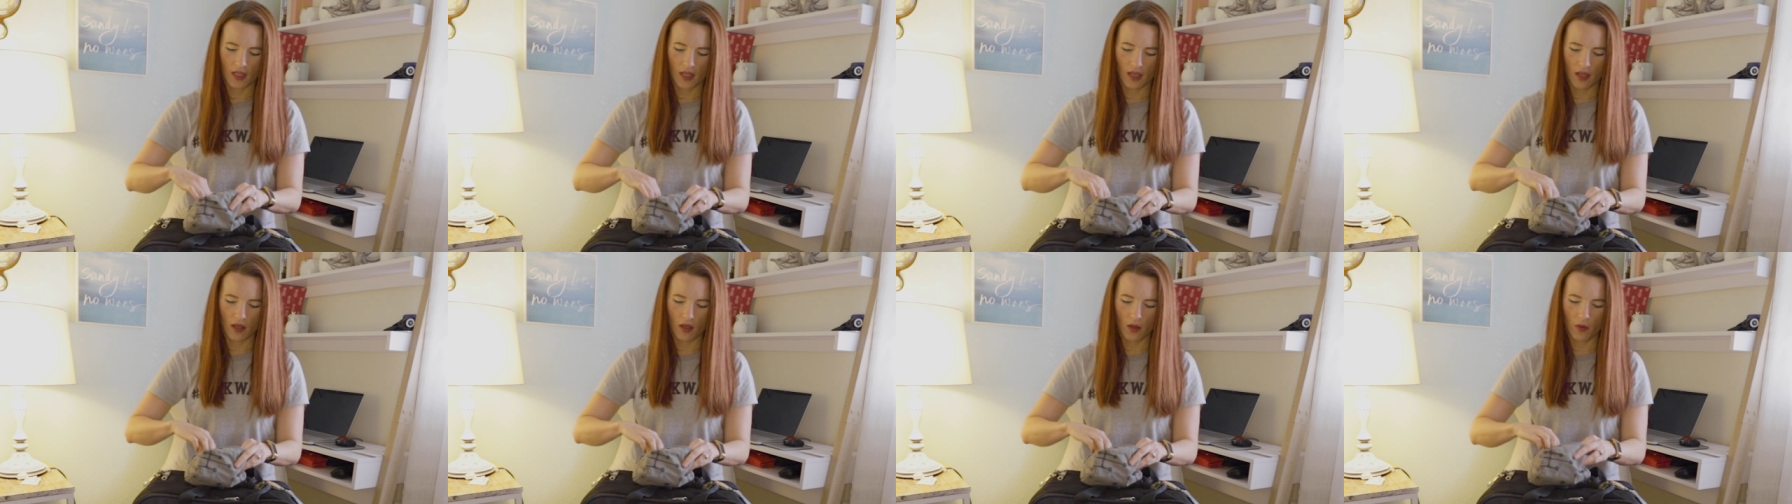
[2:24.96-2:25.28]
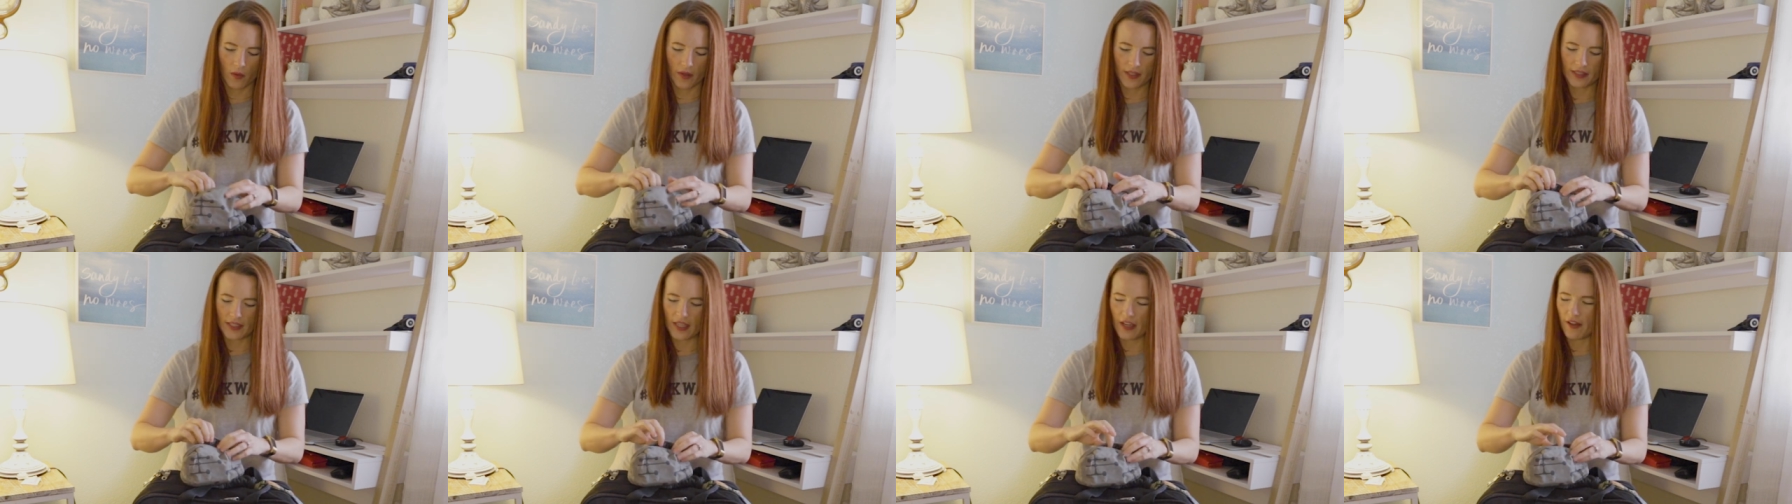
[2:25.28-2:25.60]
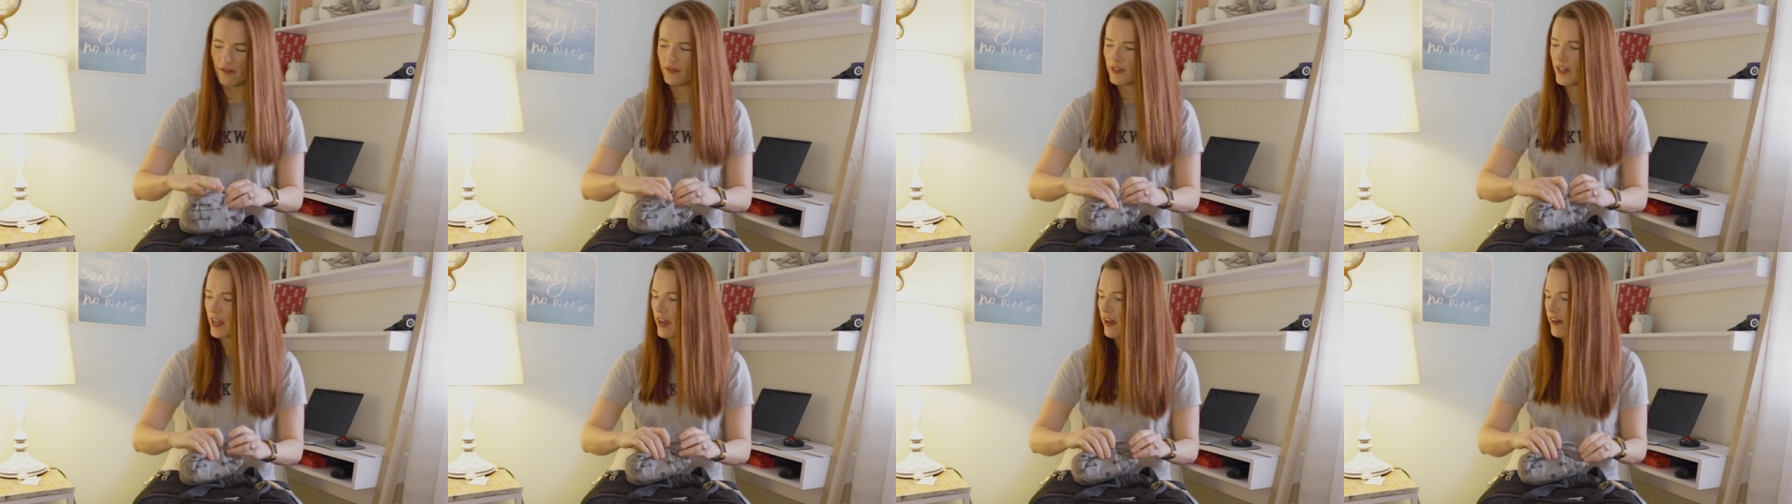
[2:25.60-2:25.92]
Always
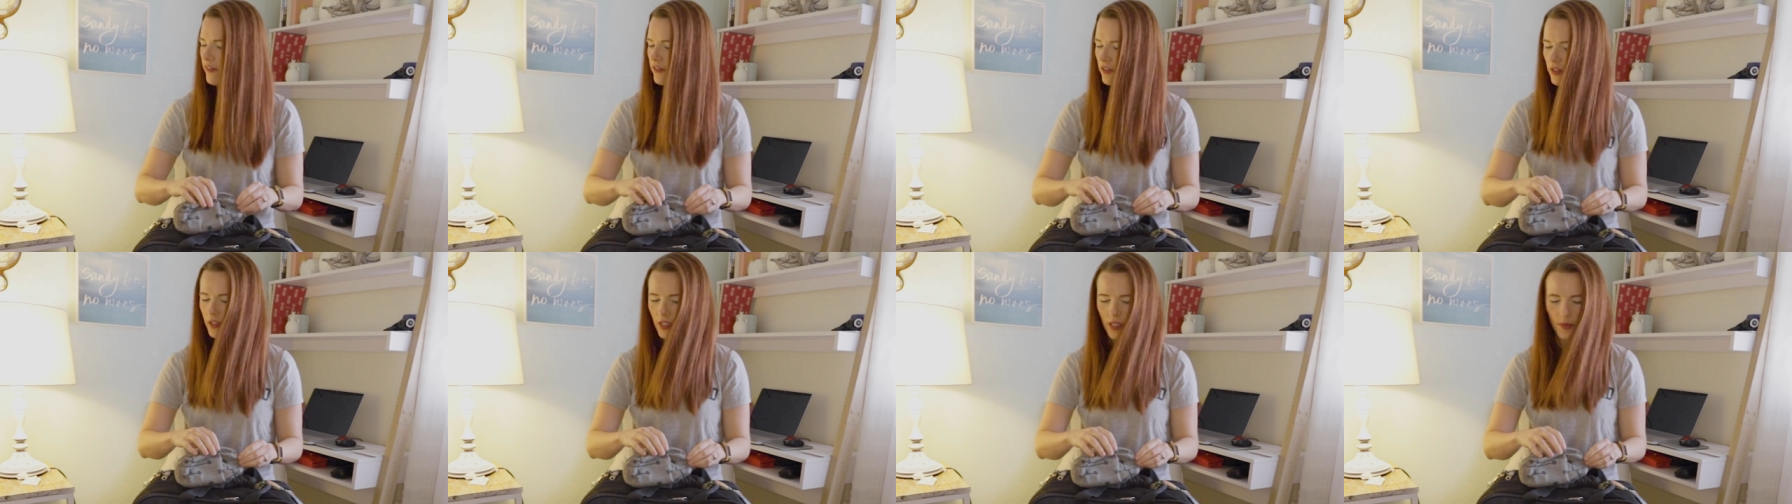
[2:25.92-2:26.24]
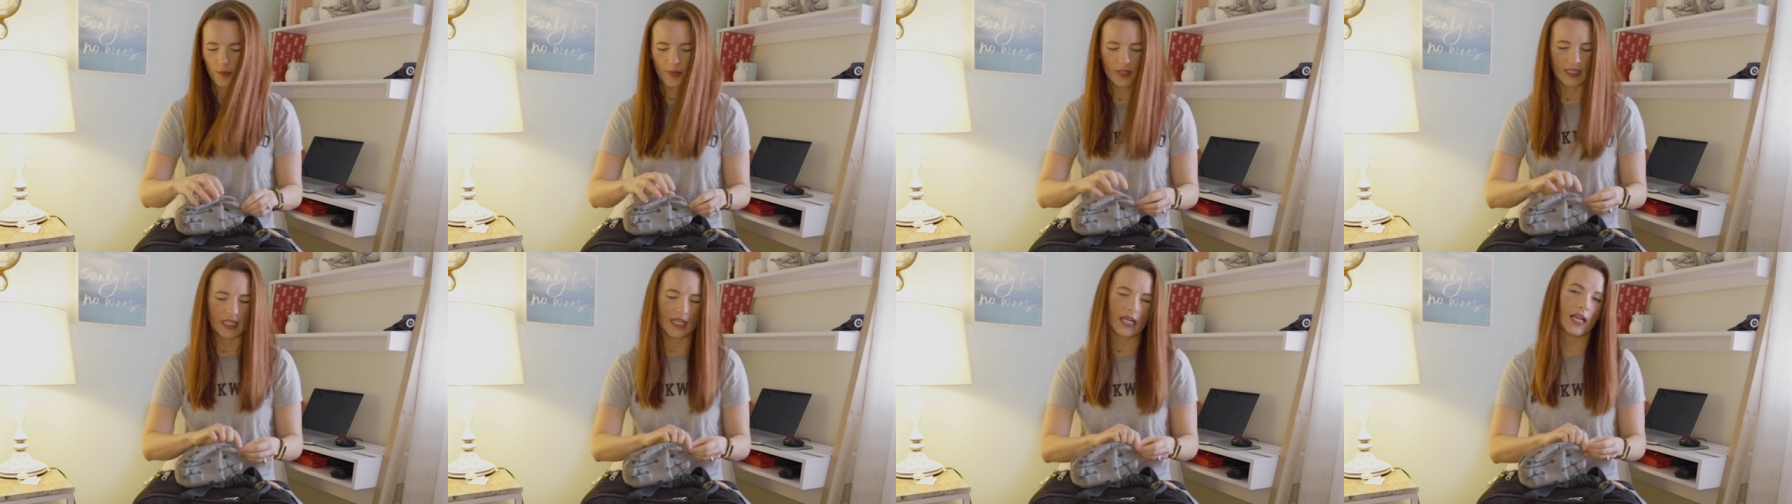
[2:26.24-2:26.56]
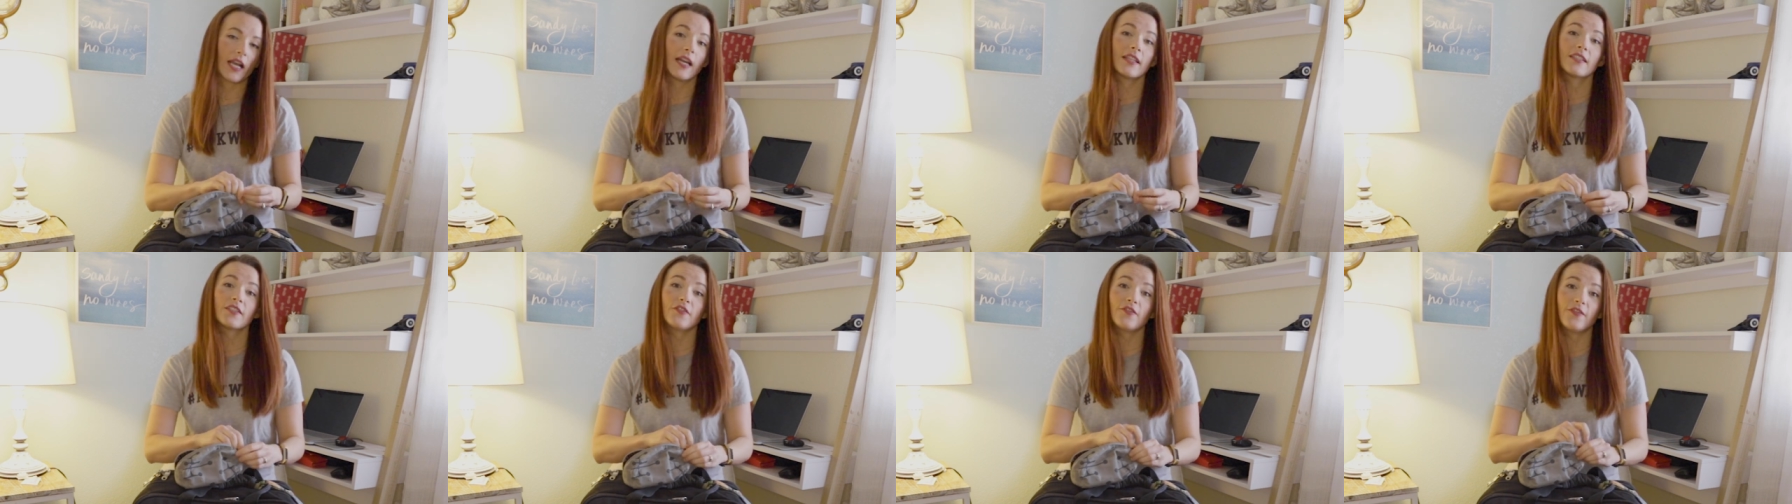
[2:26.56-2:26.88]
have to have your
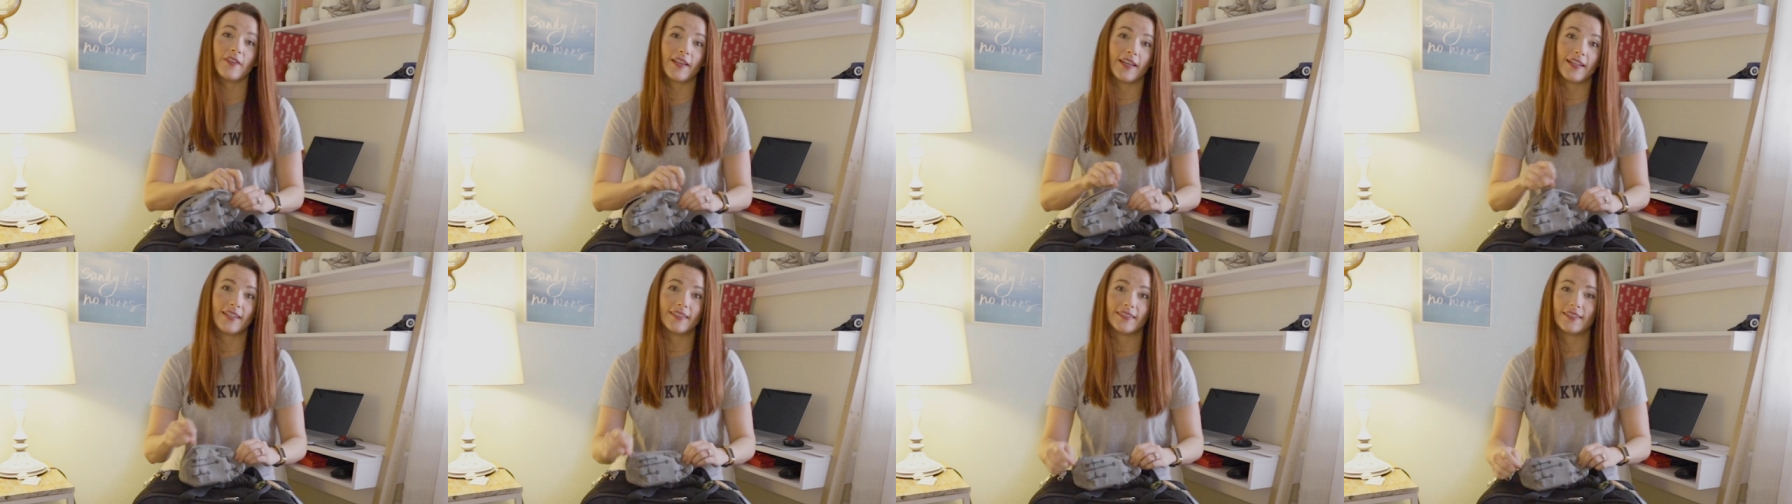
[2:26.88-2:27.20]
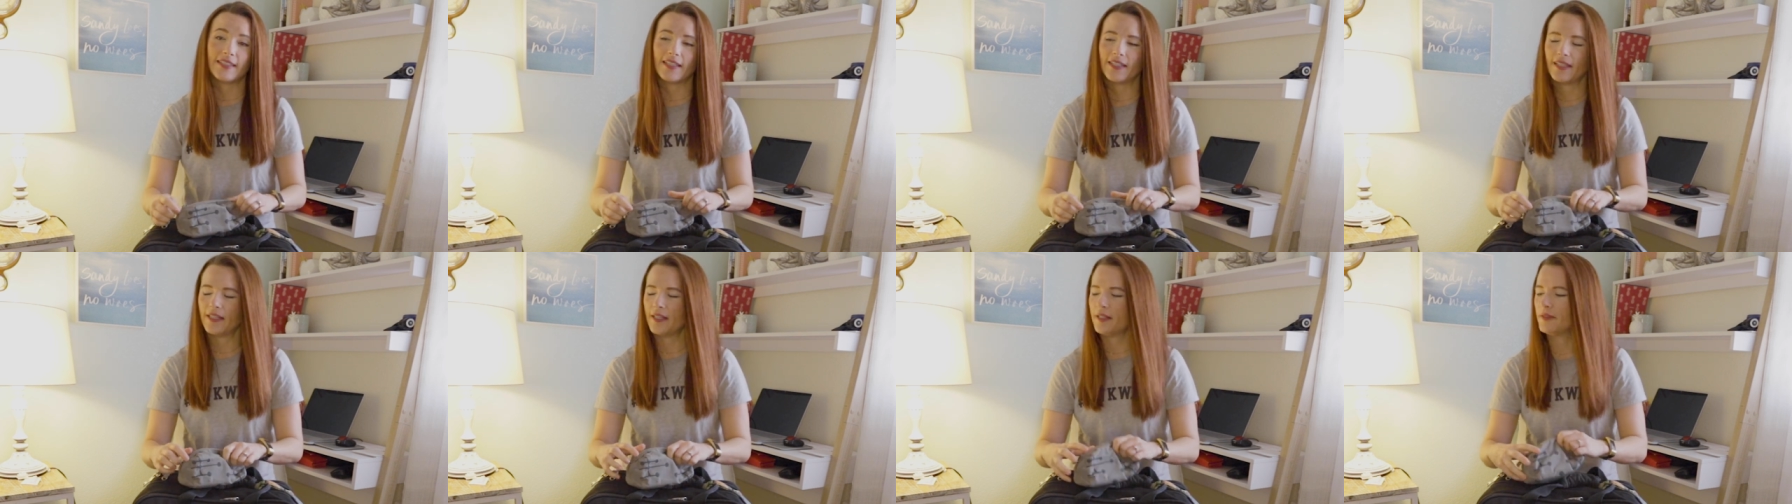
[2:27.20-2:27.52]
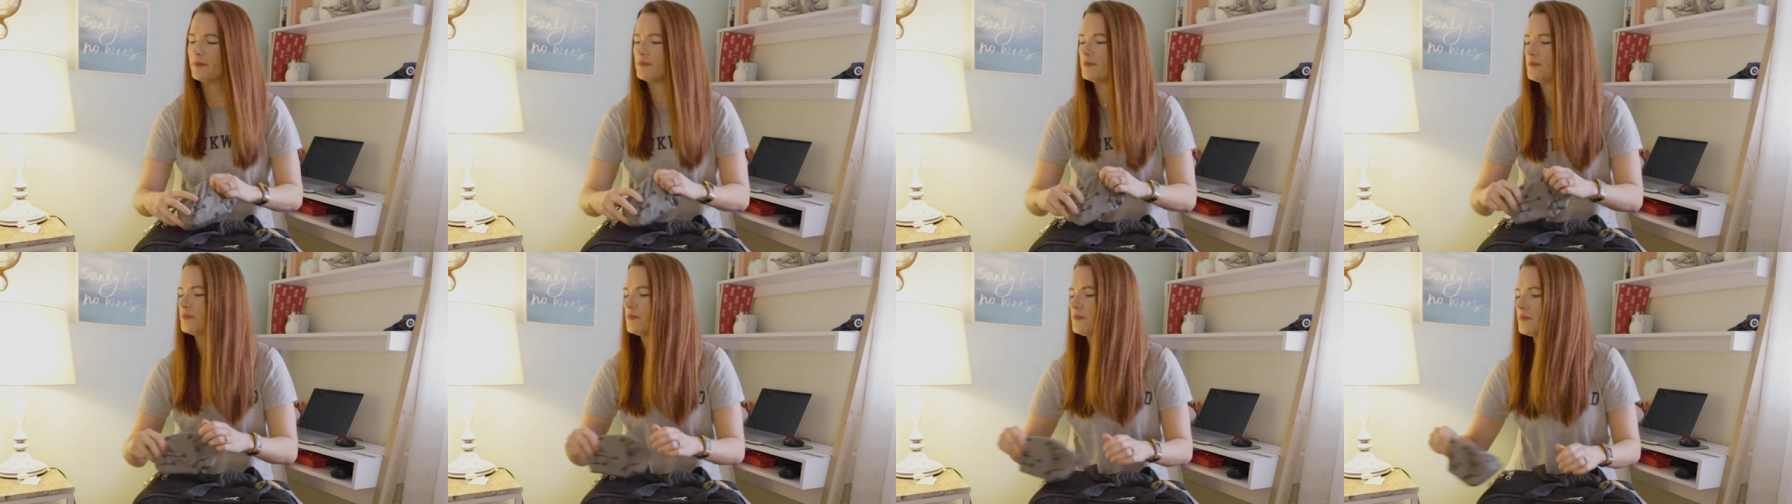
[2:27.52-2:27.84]
lipstick as a flight
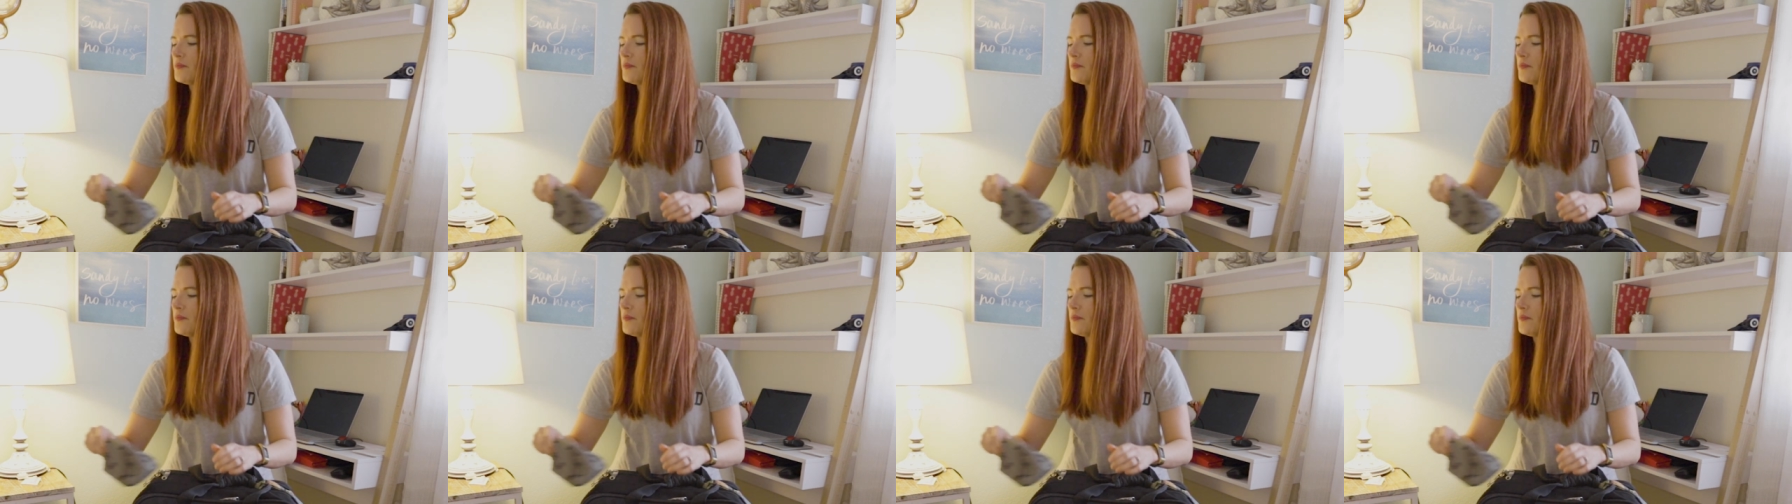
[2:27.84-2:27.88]
attendant.